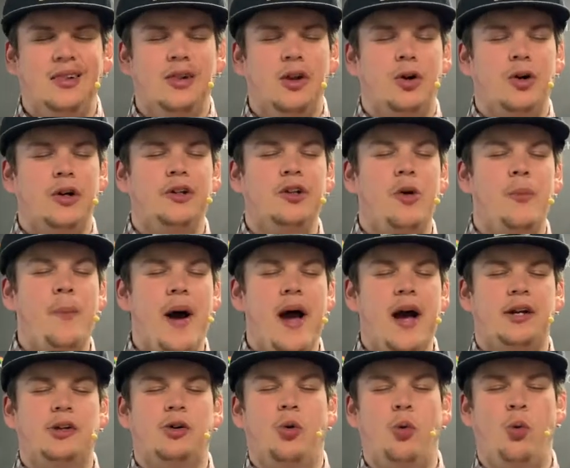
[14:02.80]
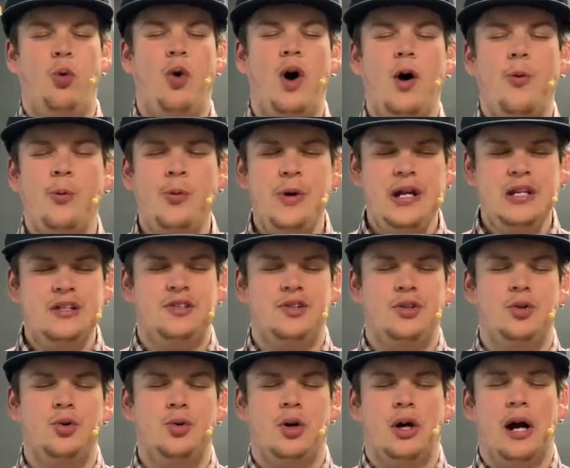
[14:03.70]
Lord, no matter what we
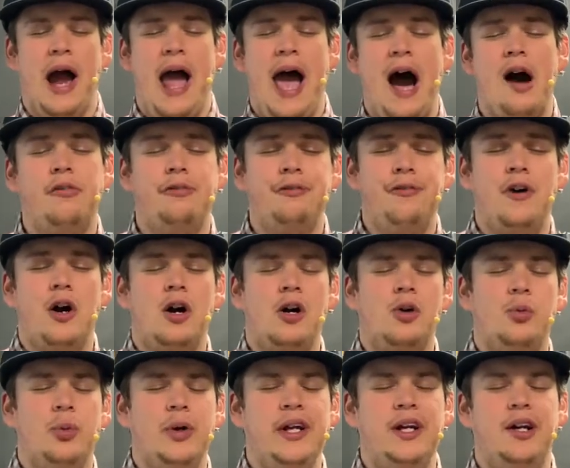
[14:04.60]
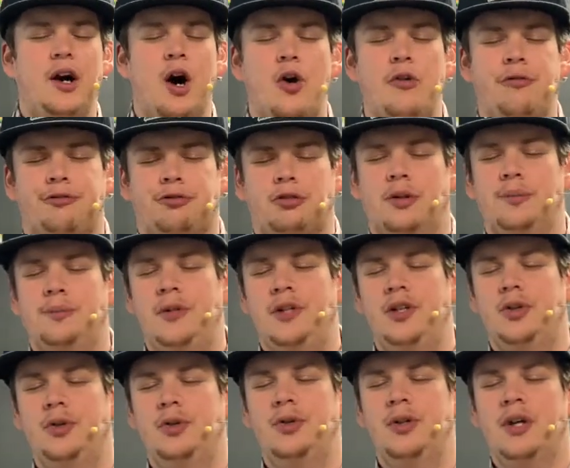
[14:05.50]
do or how far we go from
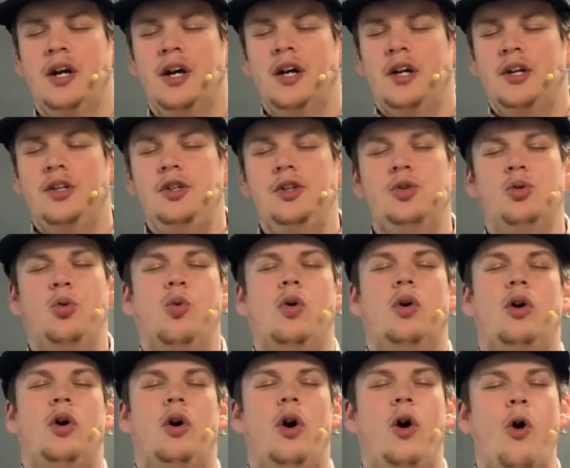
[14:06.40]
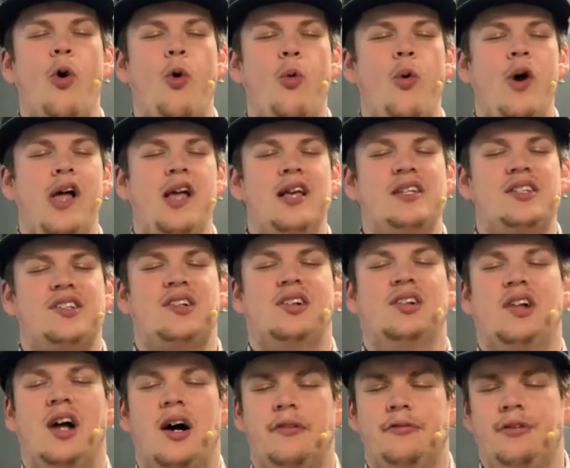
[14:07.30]
you, you will always
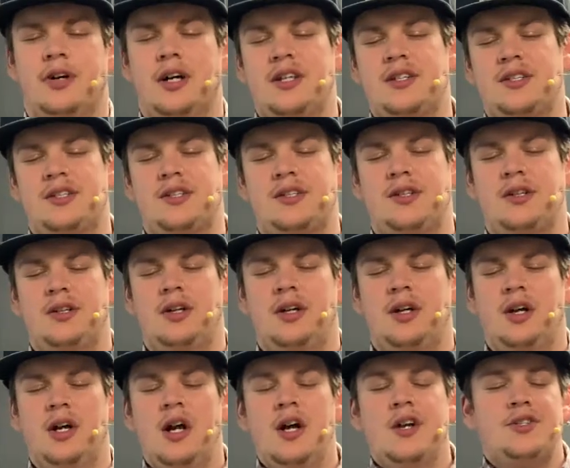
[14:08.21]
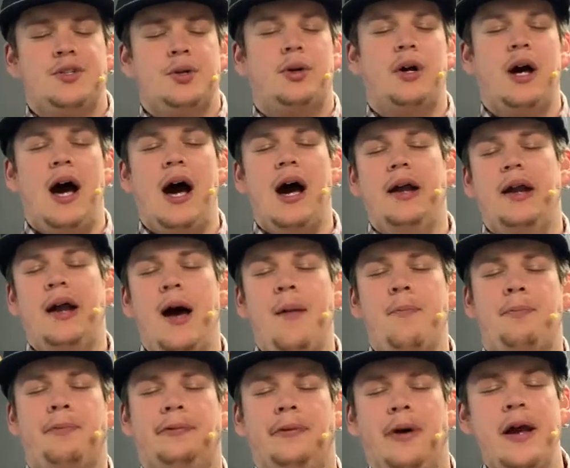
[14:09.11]
love us. So God, I
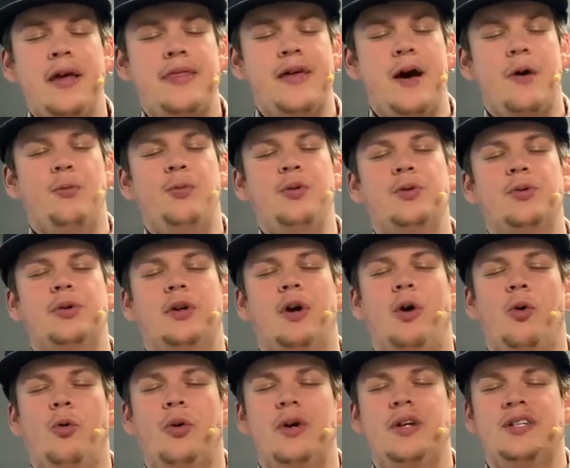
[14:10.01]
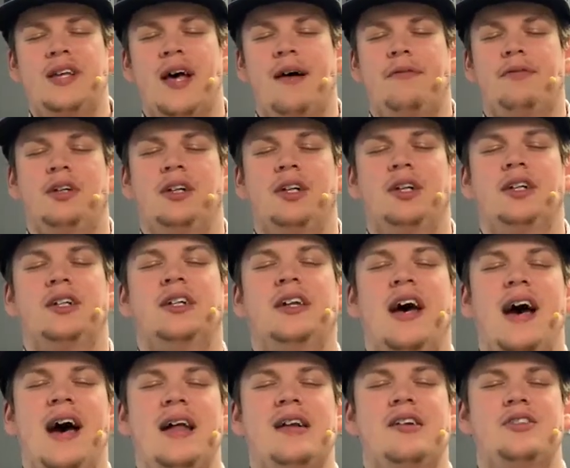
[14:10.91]
pray that we would always have a good
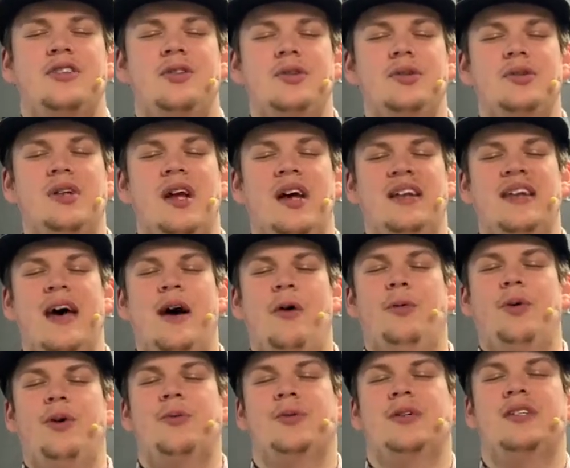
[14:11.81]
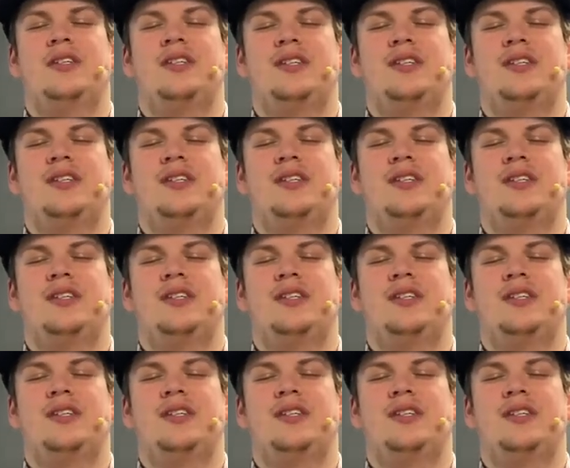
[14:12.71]
attitude and that we would